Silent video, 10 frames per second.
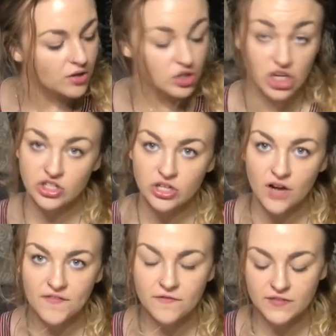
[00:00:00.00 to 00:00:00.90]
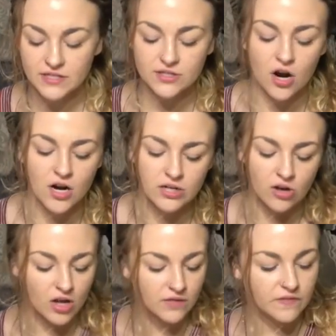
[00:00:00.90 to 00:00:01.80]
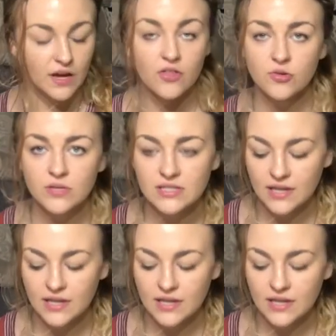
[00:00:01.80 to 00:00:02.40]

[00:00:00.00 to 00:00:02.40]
judging off of this card and all of the other ones